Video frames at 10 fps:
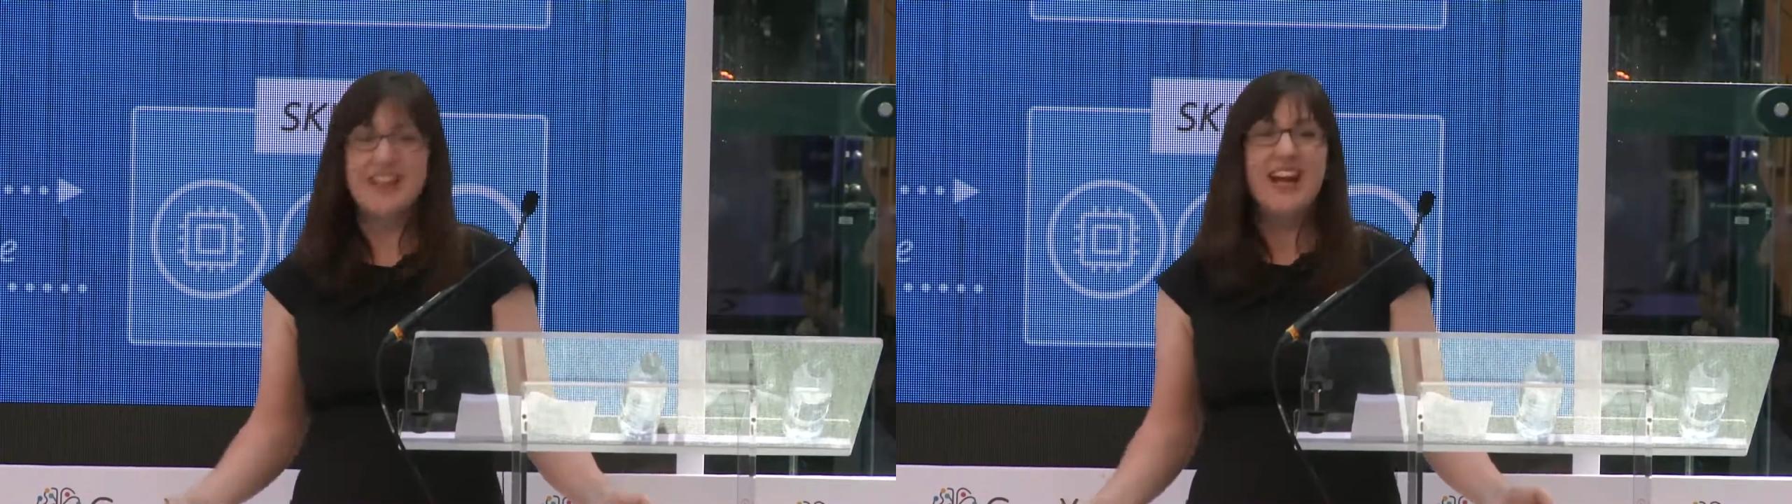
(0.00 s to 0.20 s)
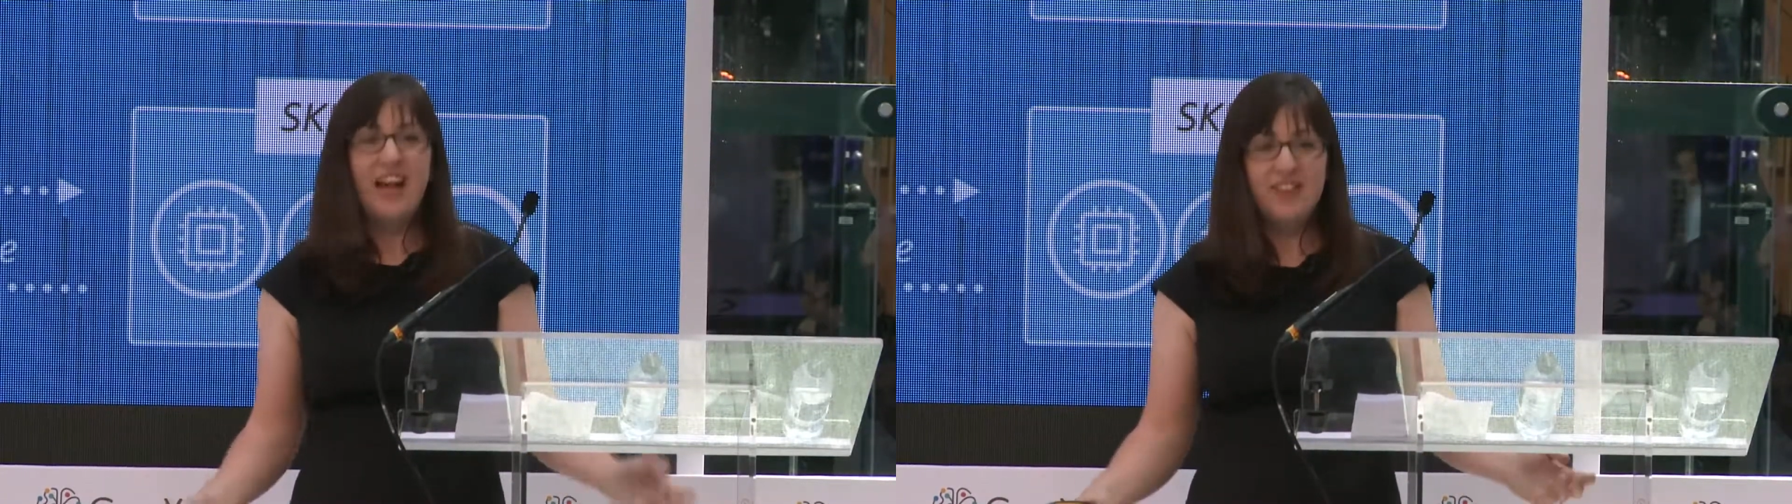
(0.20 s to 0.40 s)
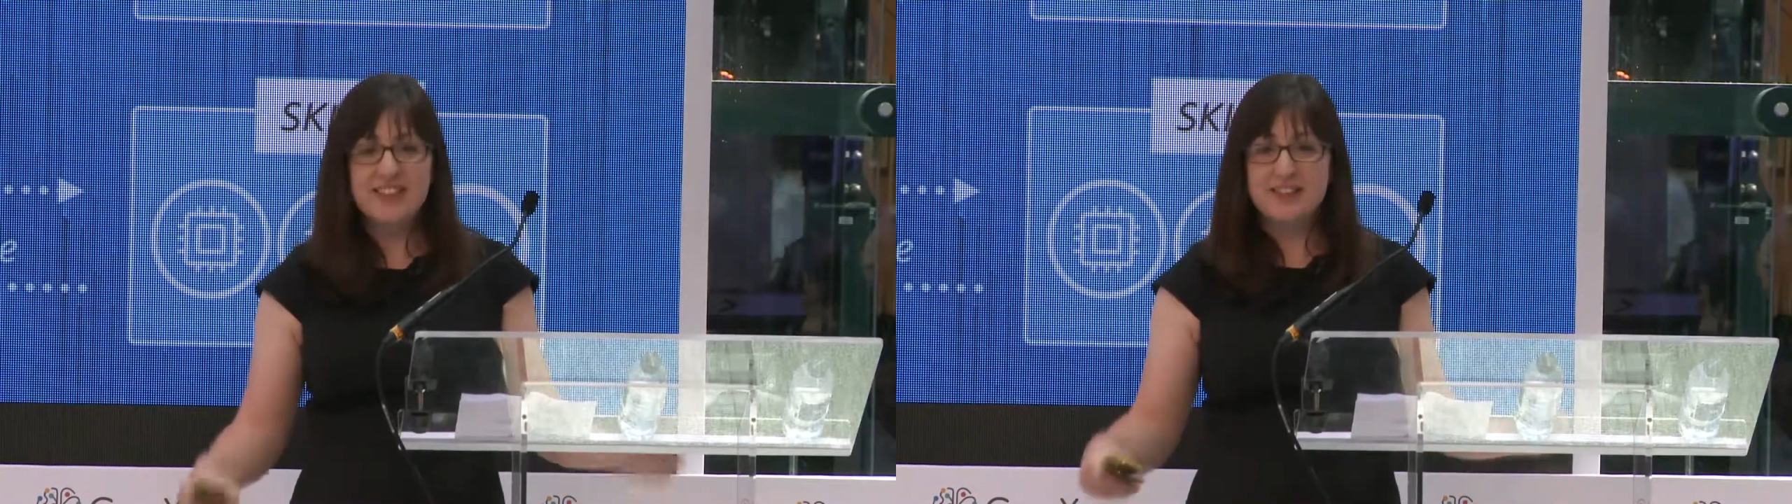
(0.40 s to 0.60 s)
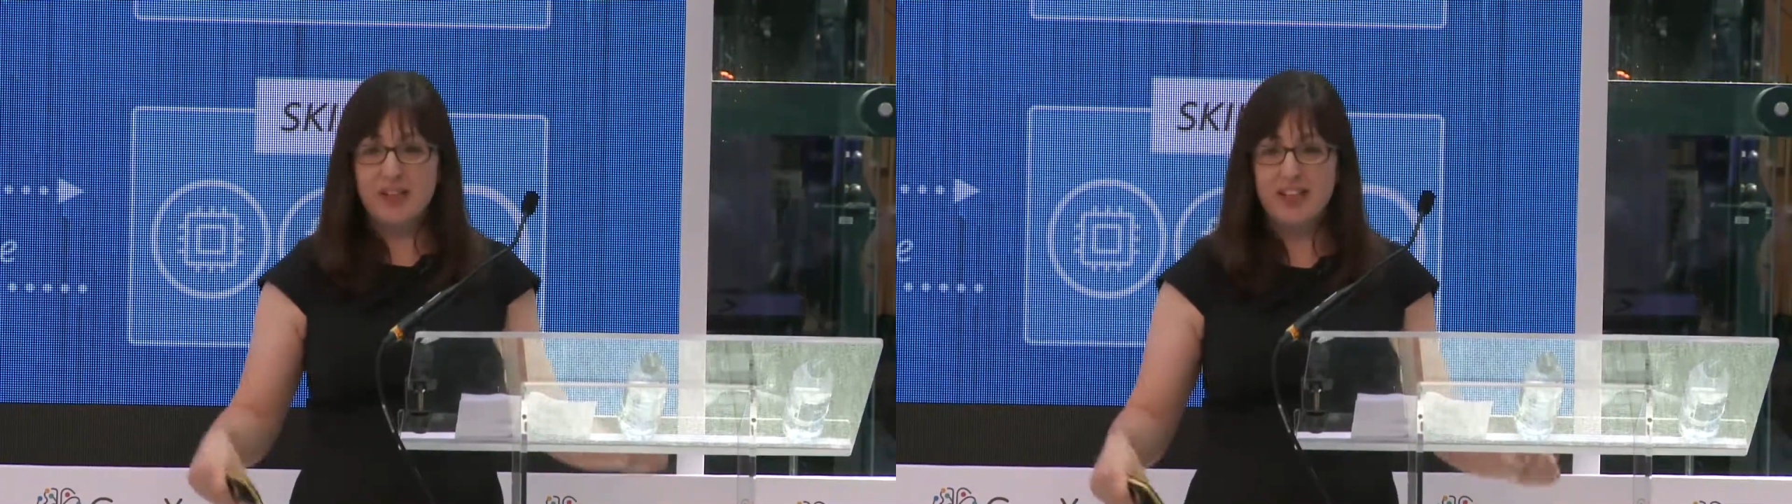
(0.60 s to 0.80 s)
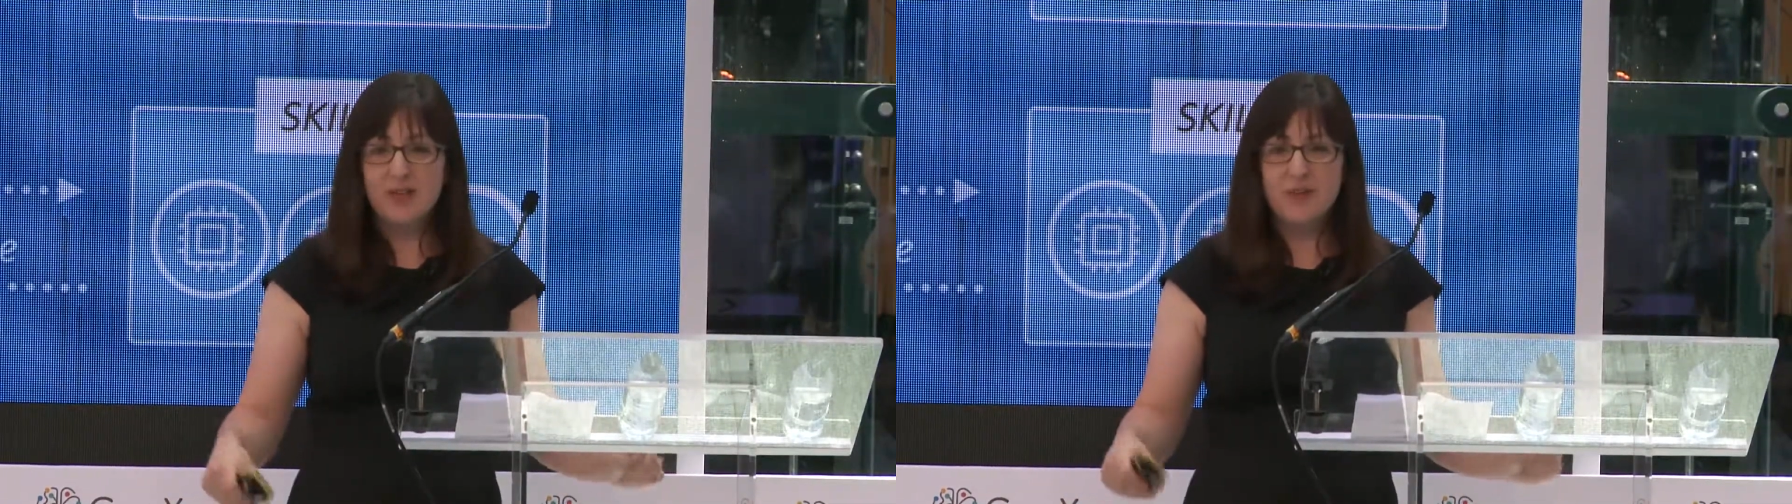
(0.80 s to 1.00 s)
and this
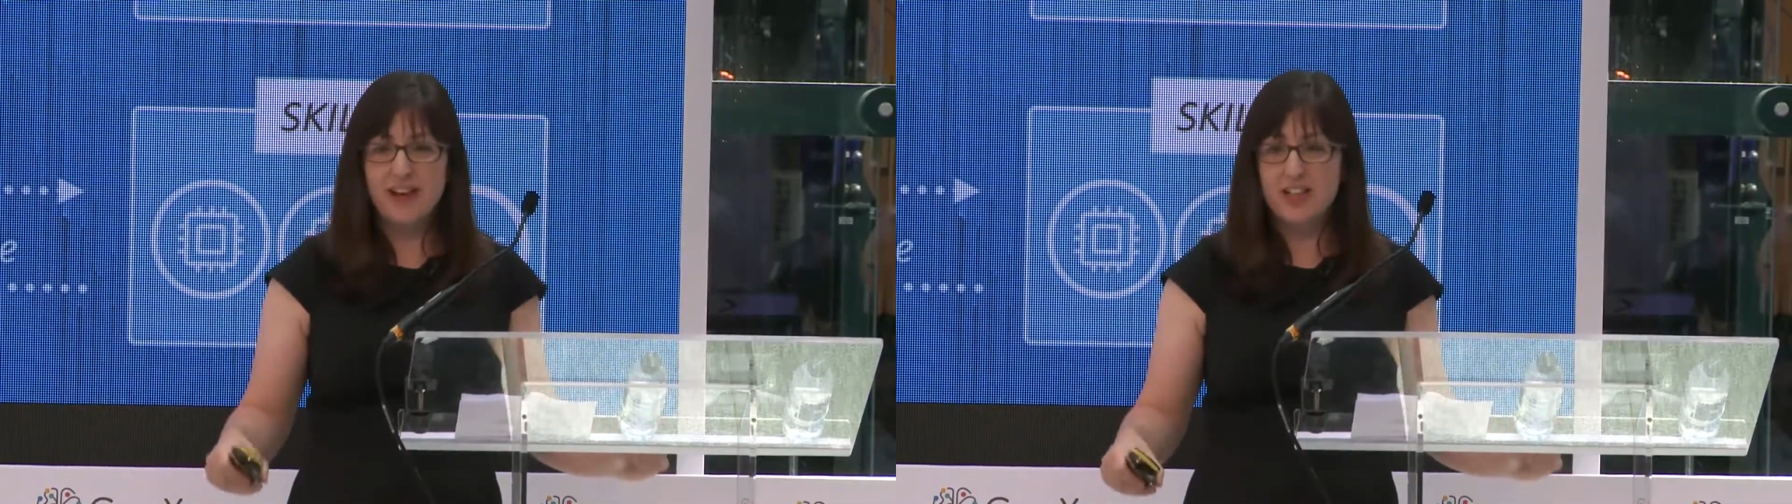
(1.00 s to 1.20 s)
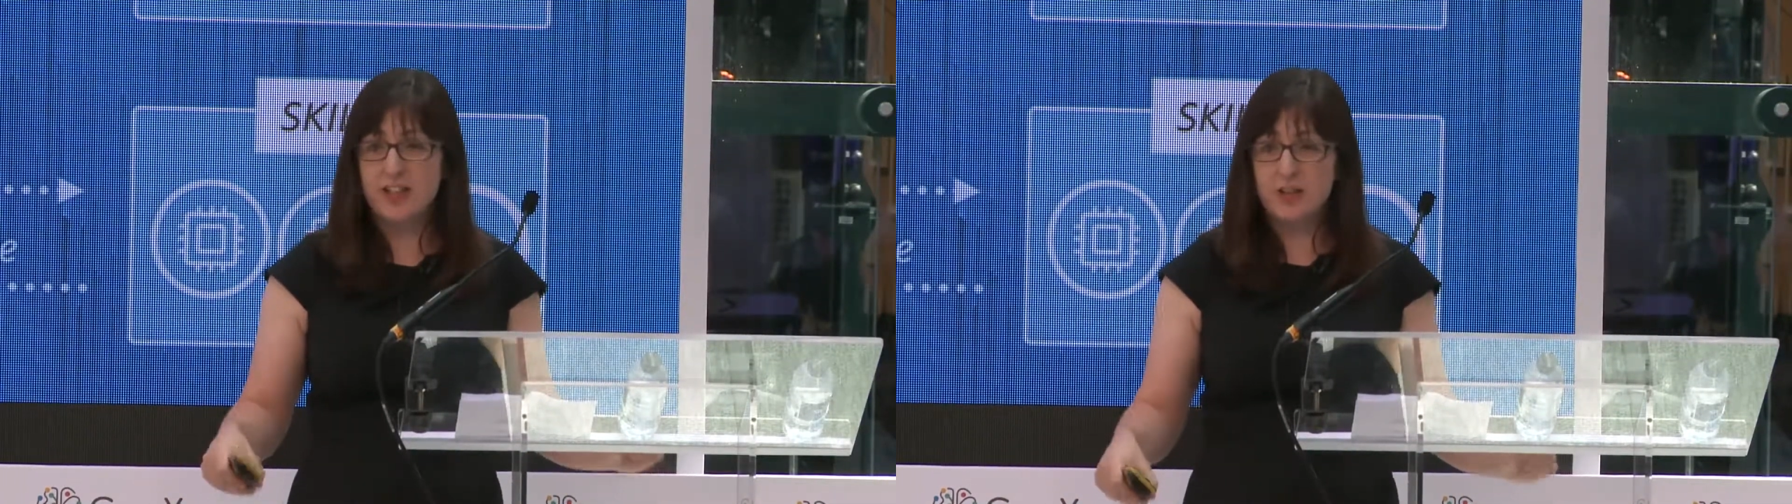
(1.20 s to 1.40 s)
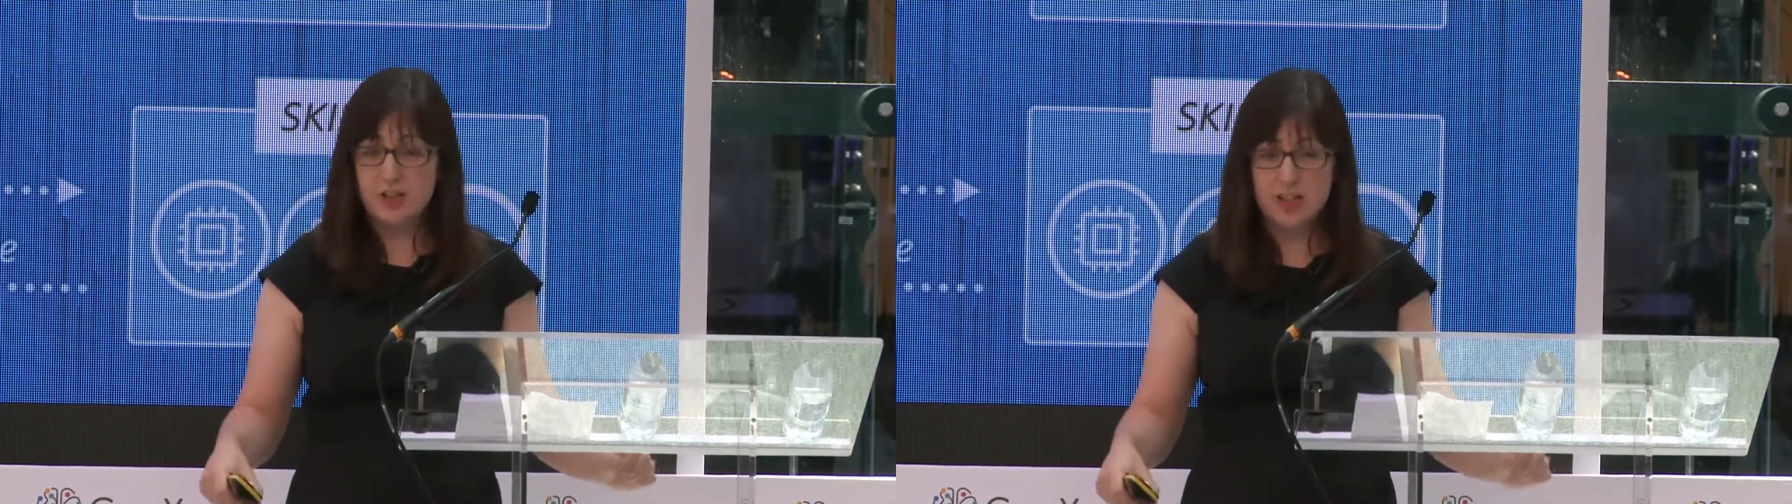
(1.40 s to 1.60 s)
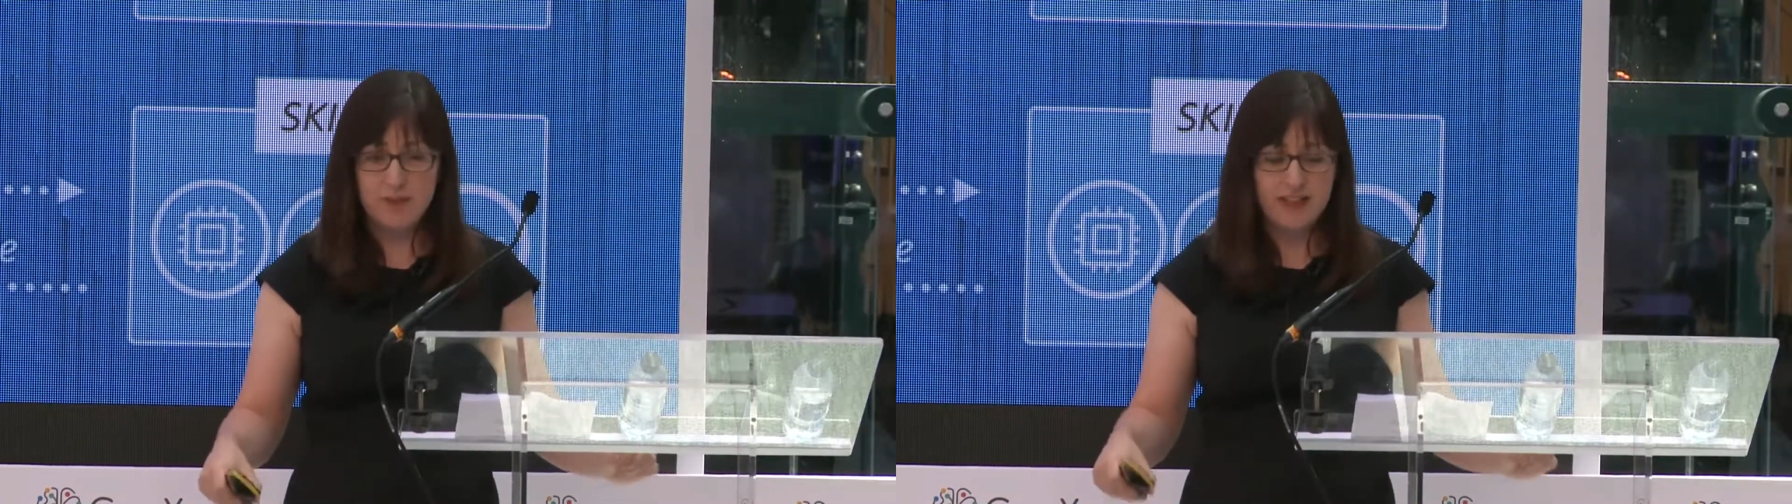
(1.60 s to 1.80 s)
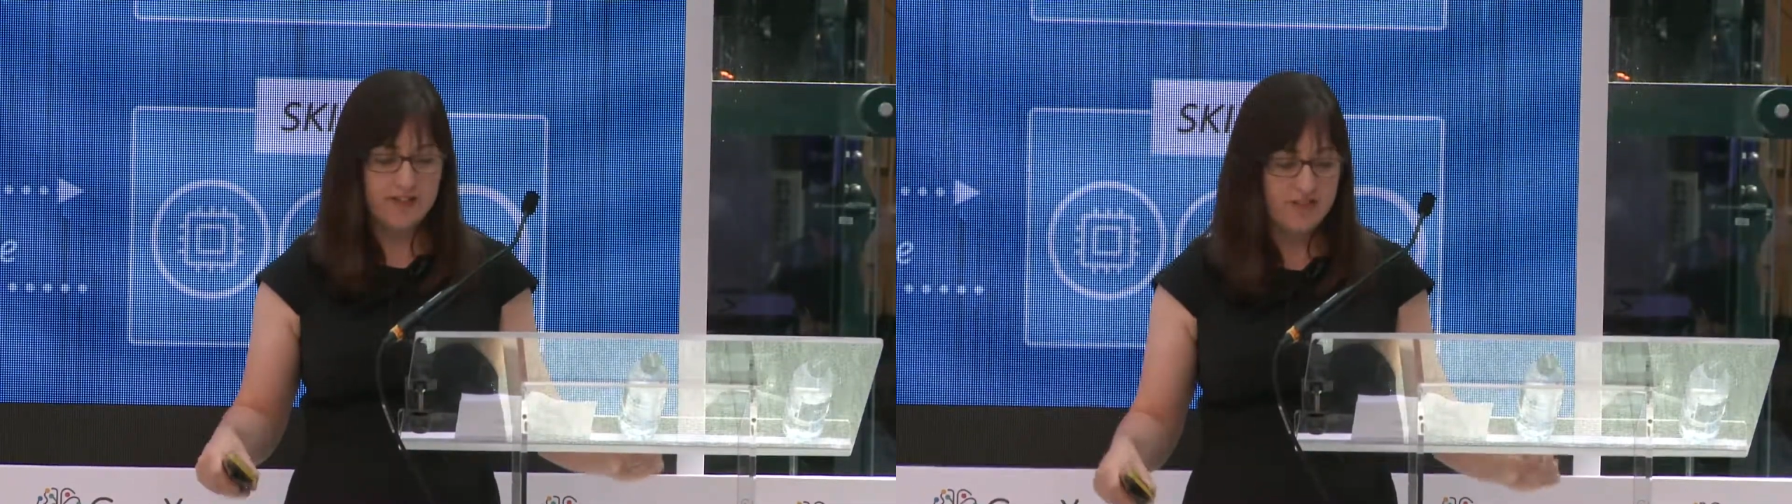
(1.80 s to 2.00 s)
week we're actually
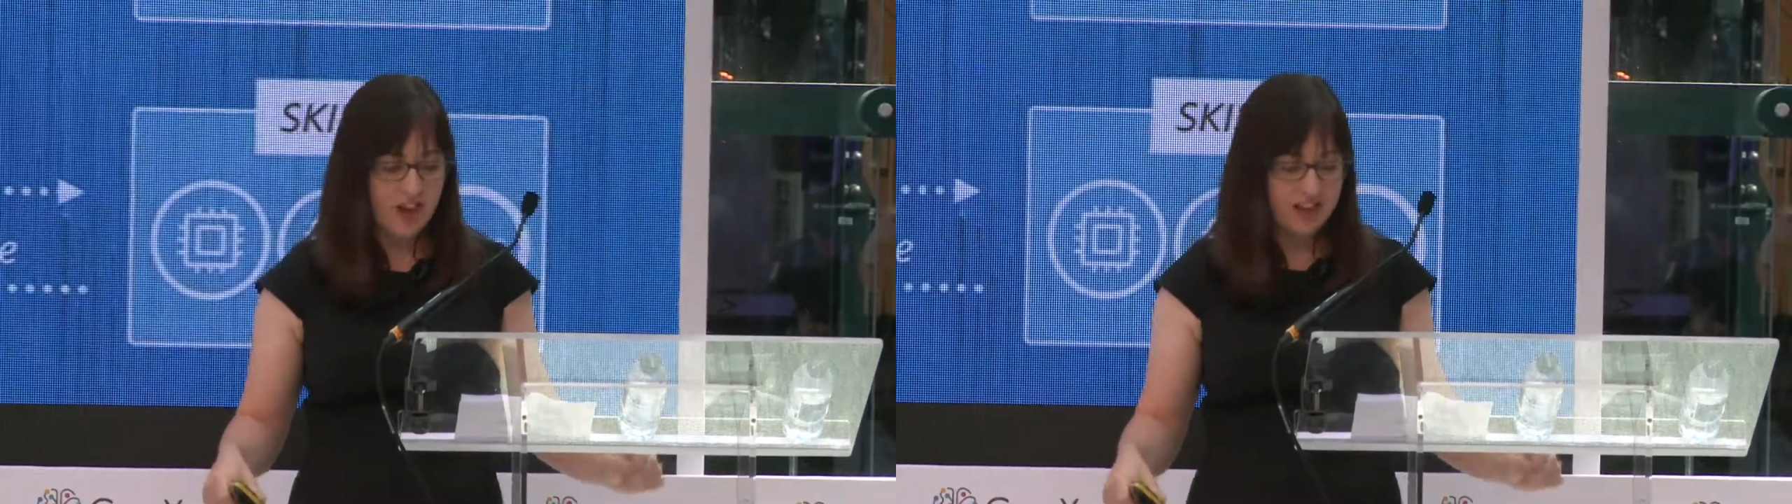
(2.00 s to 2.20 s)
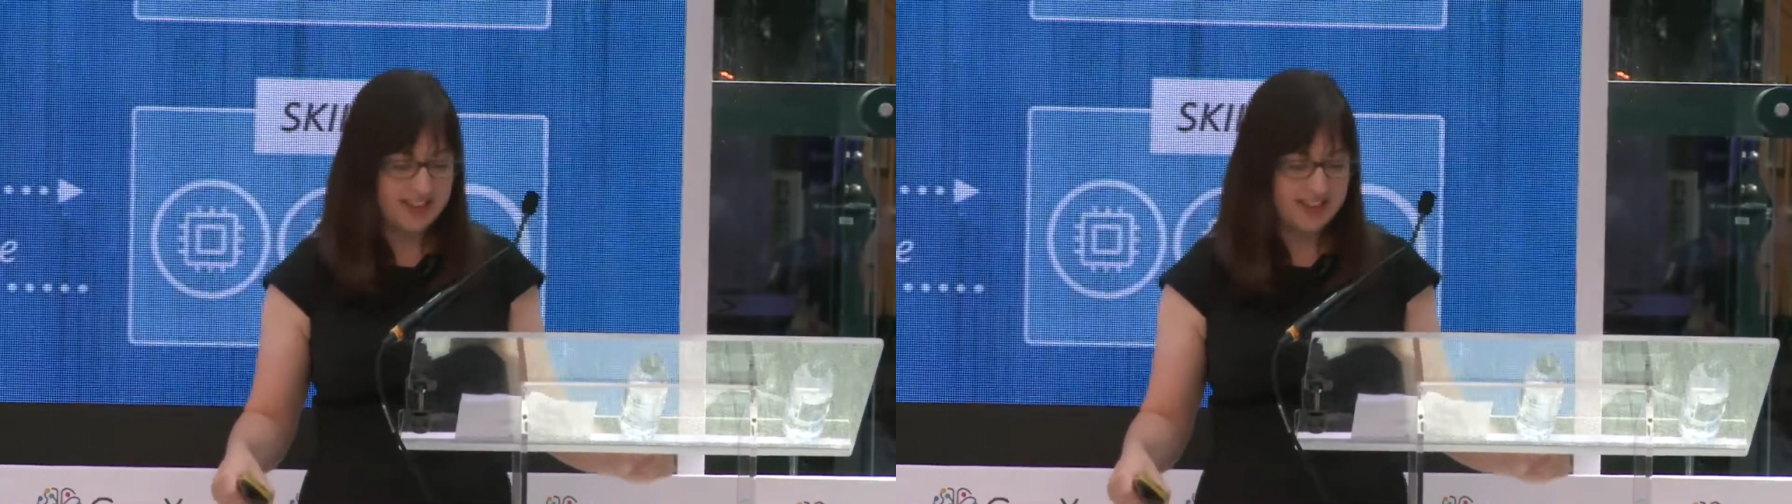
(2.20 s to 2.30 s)
shipping in France